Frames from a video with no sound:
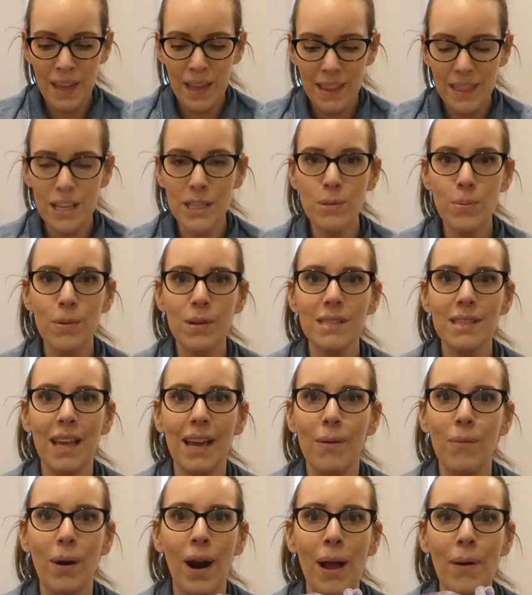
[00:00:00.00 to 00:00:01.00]
this was
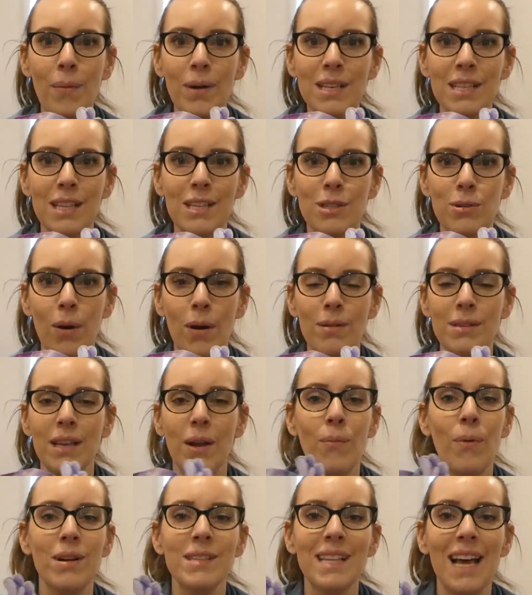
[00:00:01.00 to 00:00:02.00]
like, when I went to the store, I was
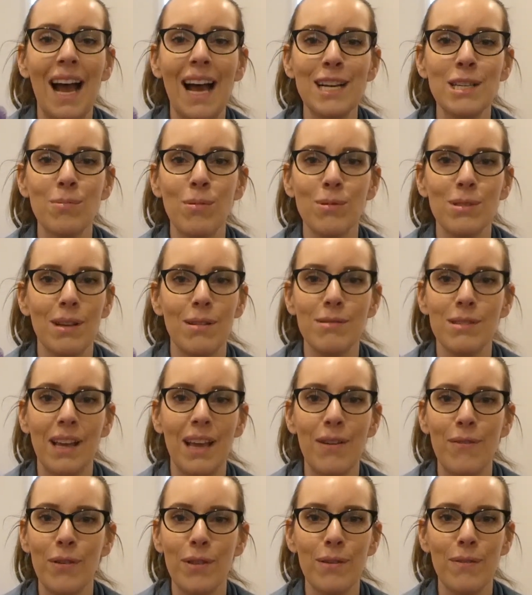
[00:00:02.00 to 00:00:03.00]
like, where's the Hatchimals? I was
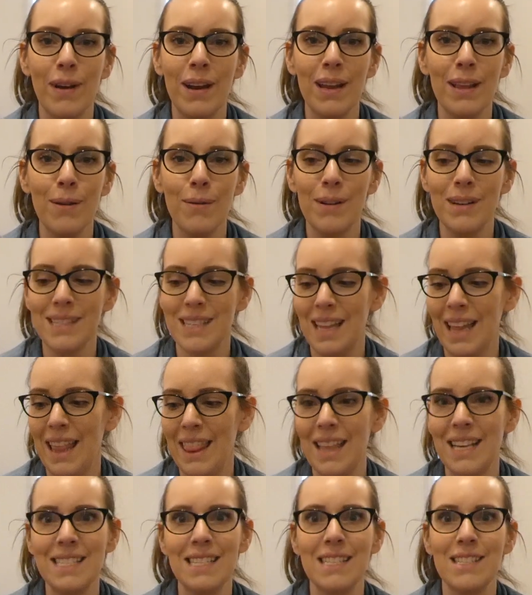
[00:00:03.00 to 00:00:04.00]
looking for the regular ones, and
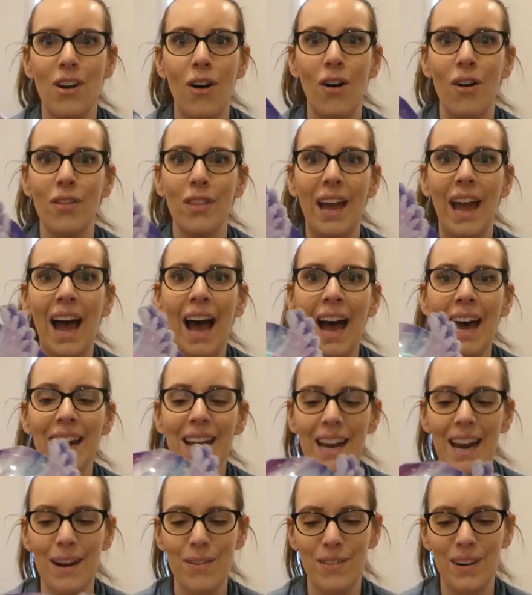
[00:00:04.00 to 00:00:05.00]
then this is all they had,
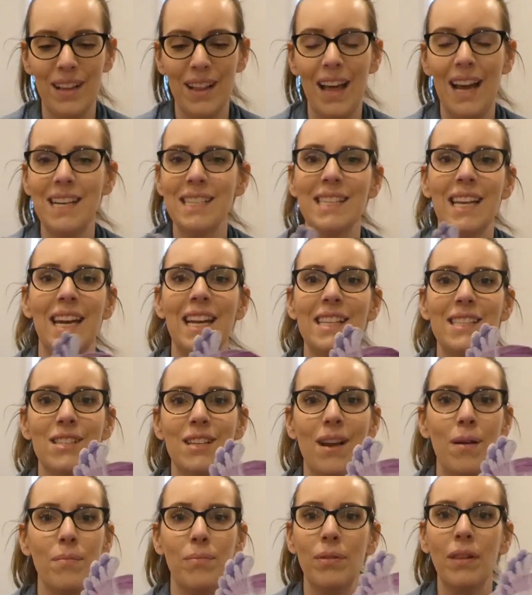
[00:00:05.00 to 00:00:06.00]
and I realized that it's
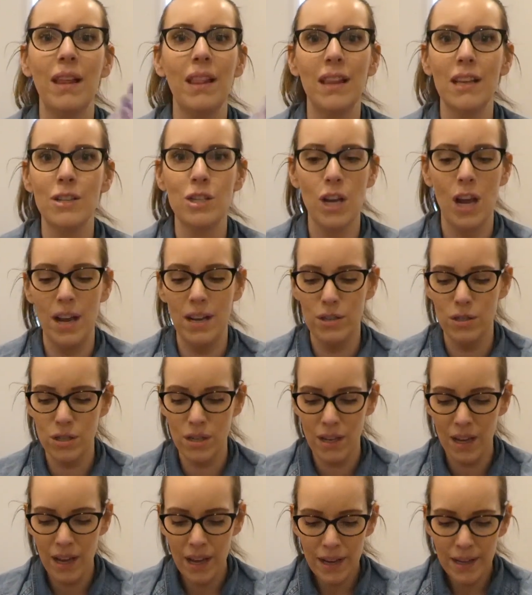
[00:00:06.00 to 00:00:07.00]
completely changed.
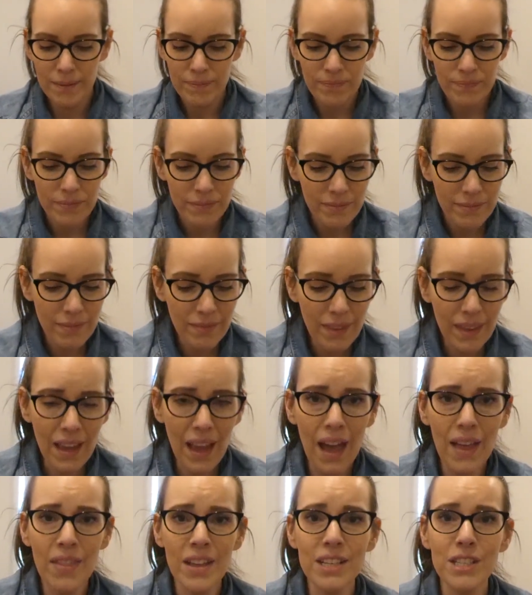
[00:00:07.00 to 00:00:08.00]

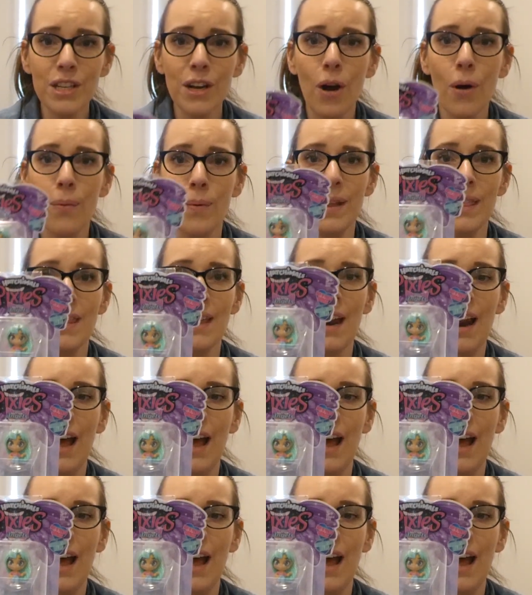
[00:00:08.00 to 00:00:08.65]
And then to go with it,